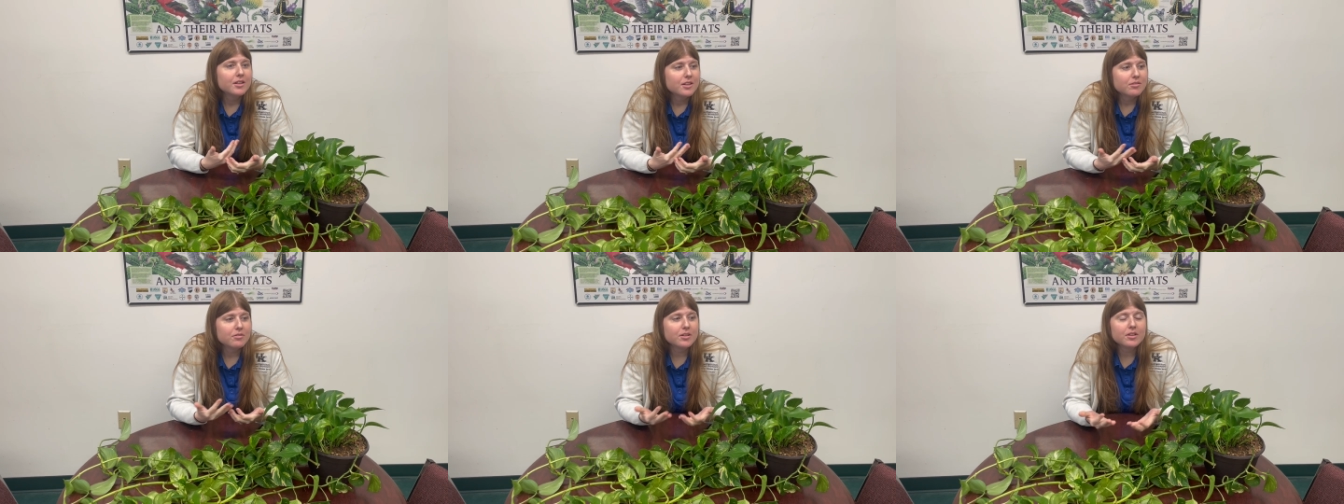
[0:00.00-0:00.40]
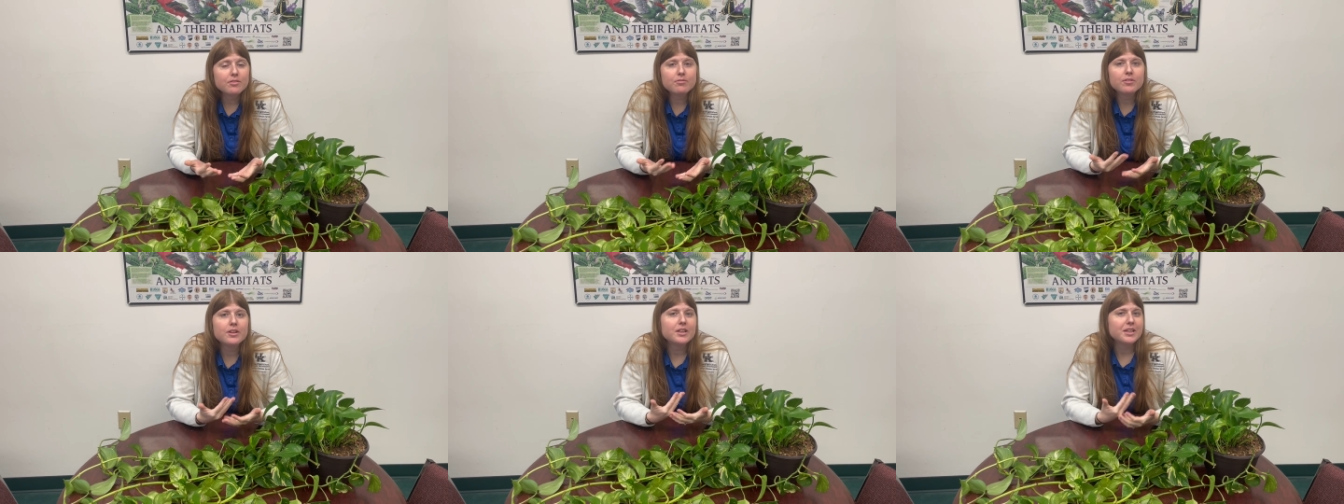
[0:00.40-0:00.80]
really
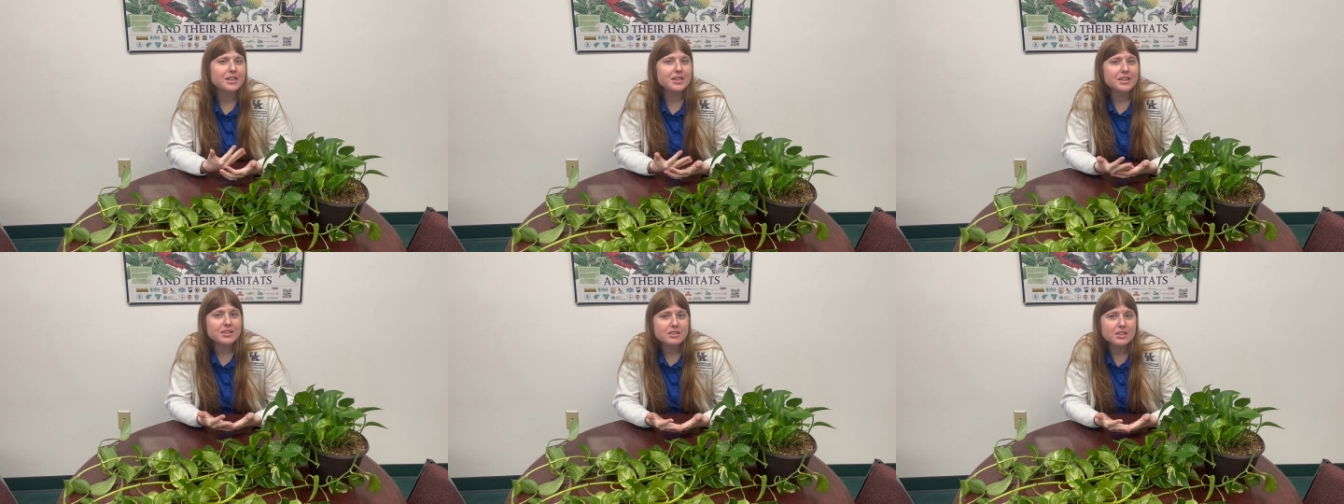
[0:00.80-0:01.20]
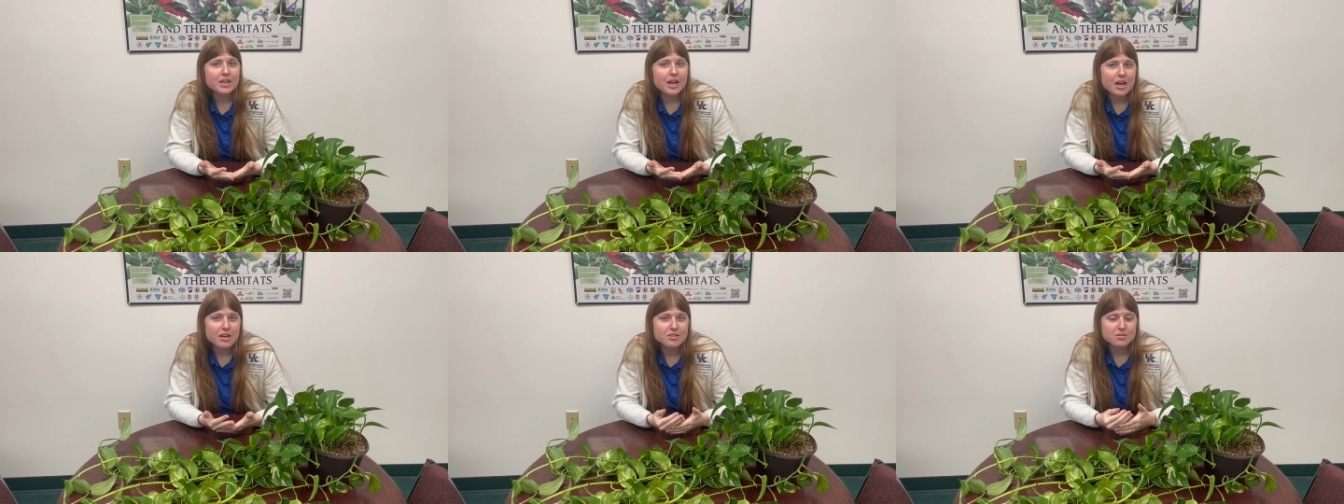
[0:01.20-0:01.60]
fun and easy
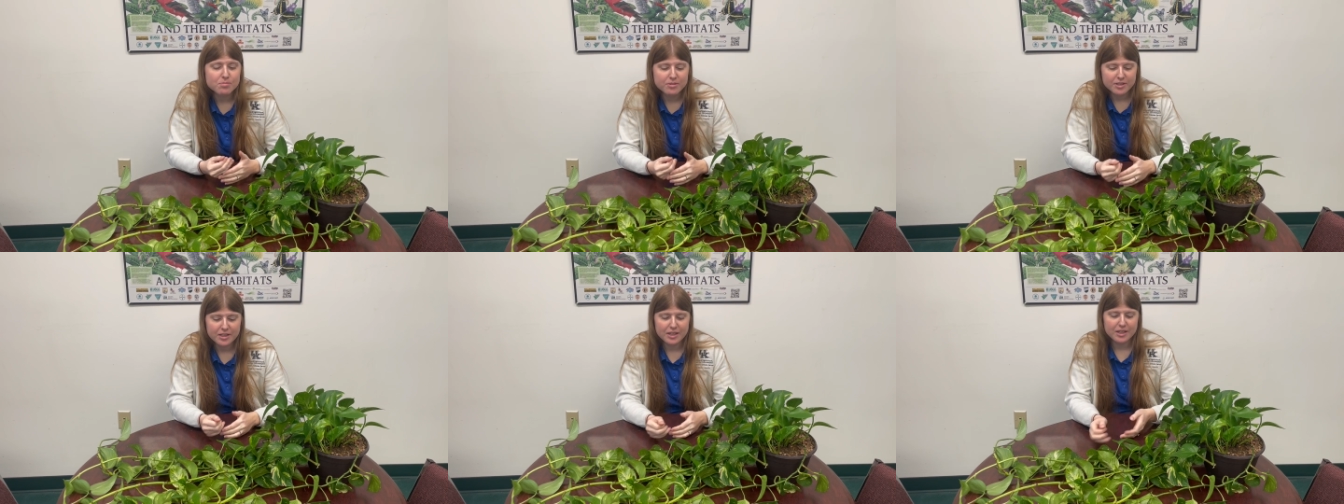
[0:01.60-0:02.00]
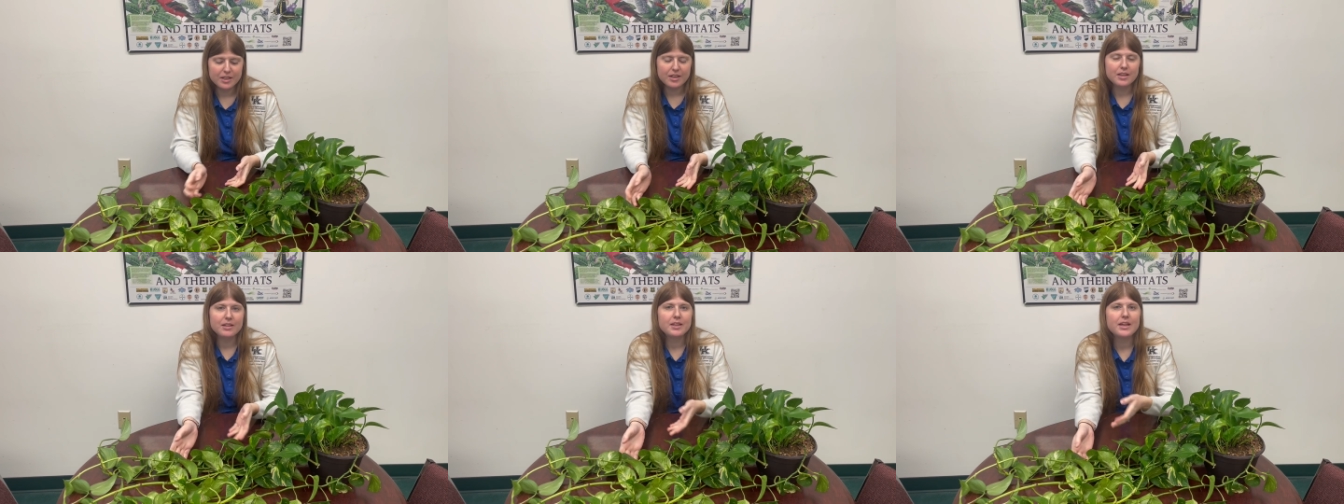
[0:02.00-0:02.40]
house plant,
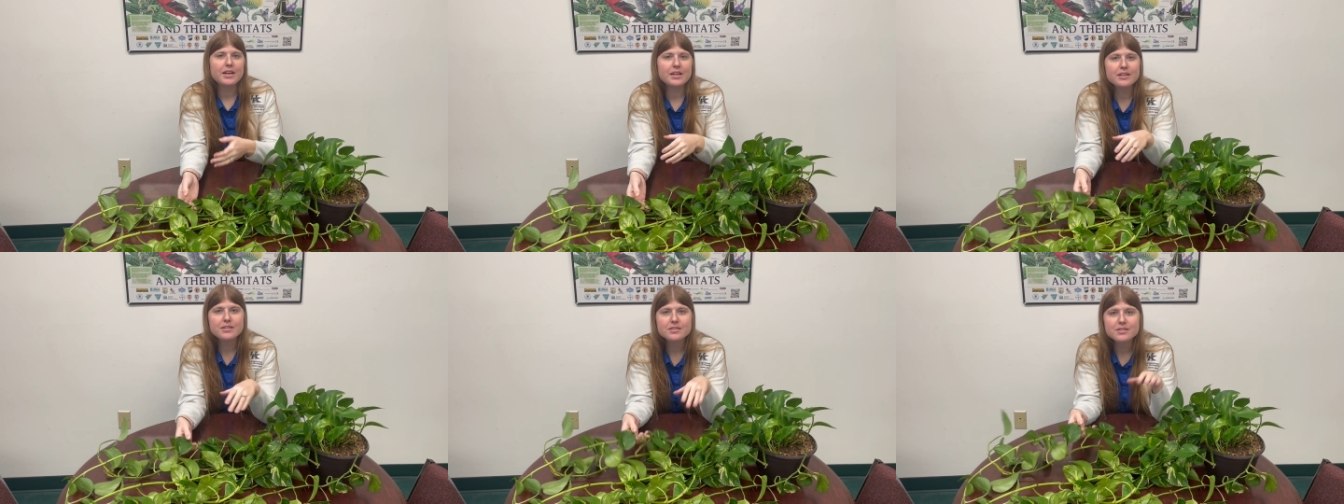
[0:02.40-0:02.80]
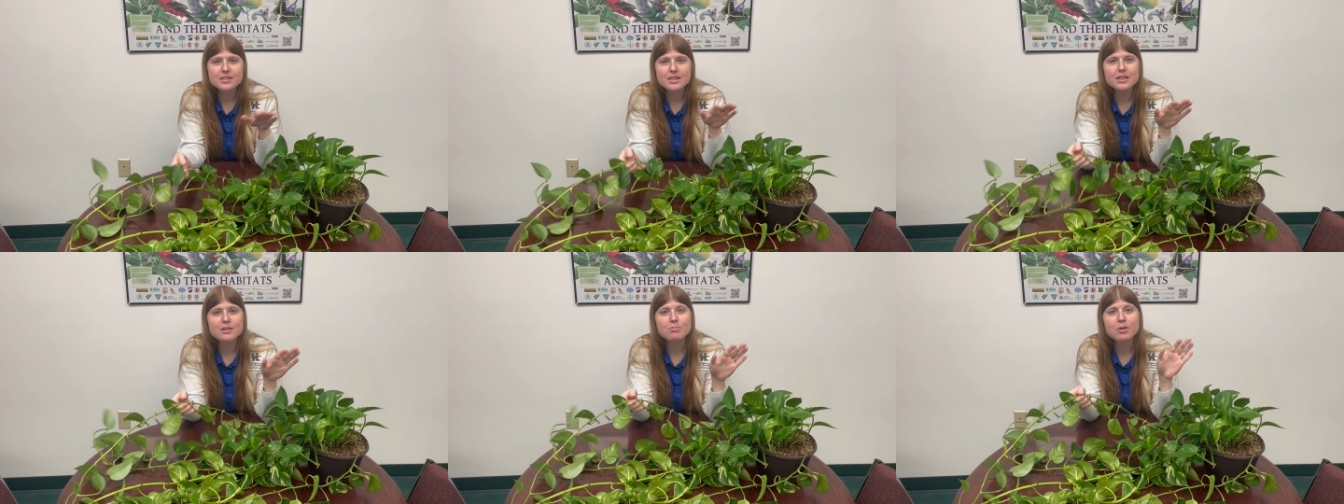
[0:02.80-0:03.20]
and that is
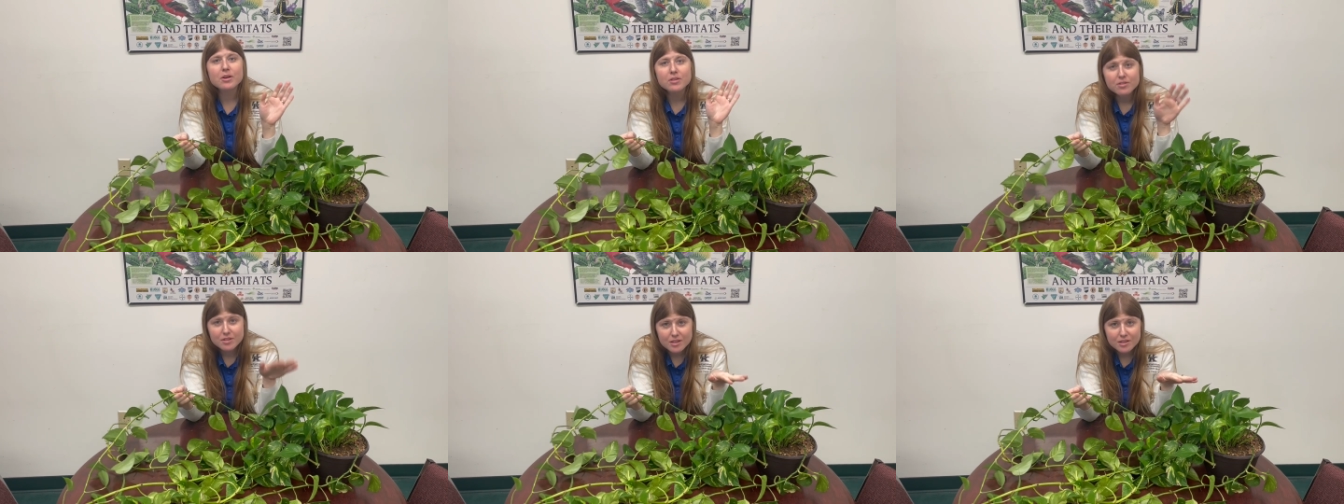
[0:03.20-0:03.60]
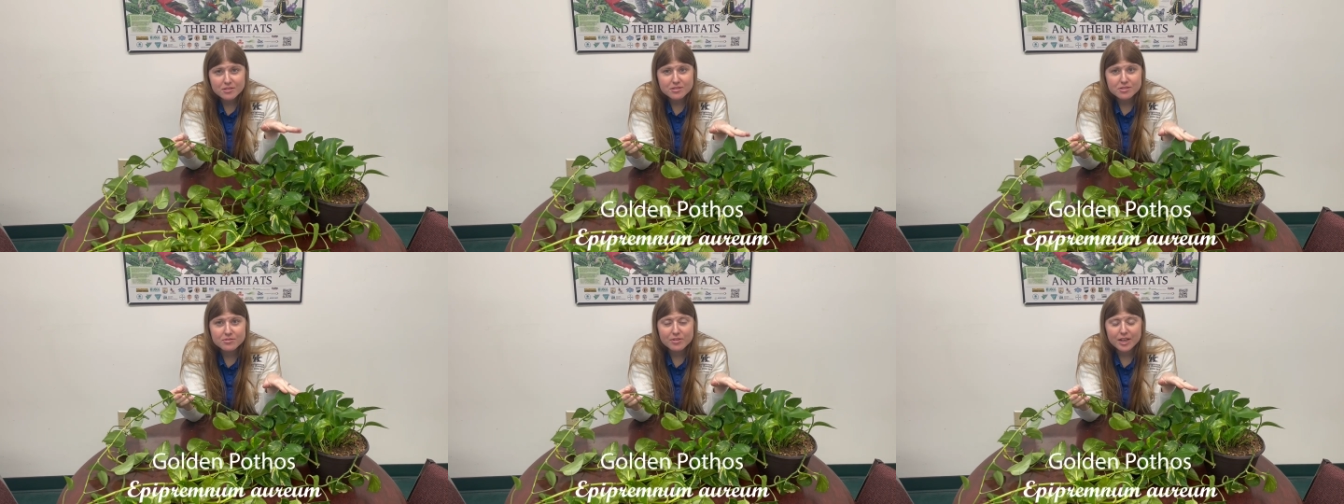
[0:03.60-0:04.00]
the
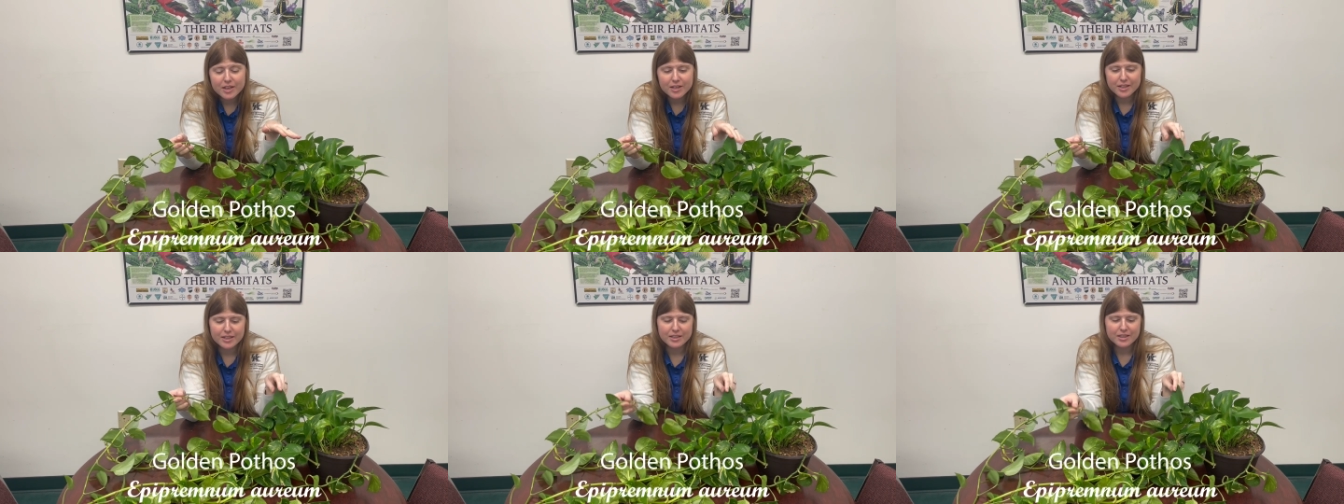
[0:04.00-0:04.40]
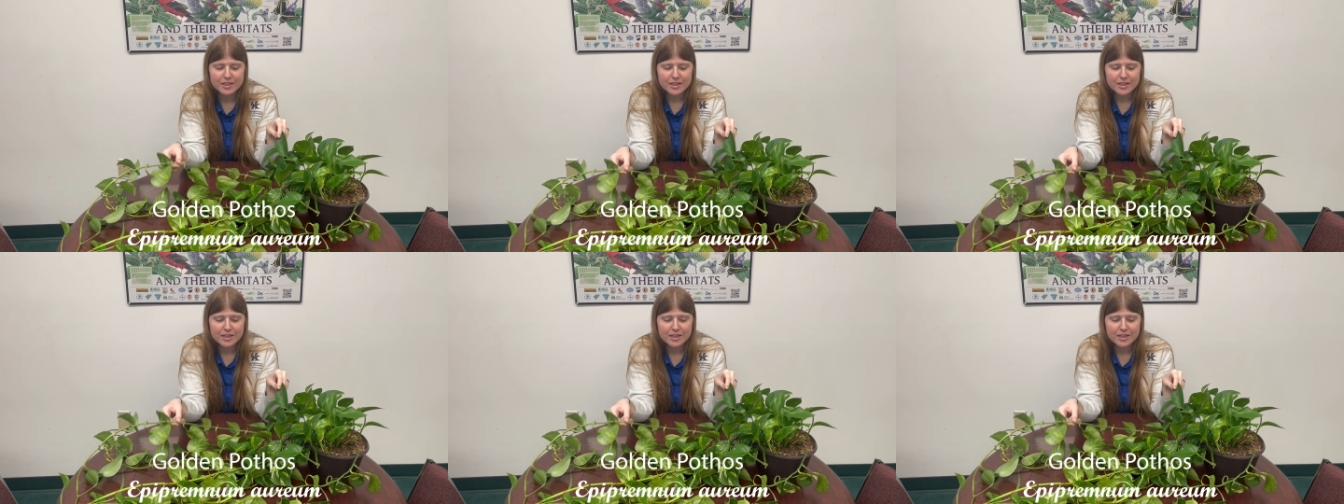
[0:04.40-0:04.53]
pothos vine.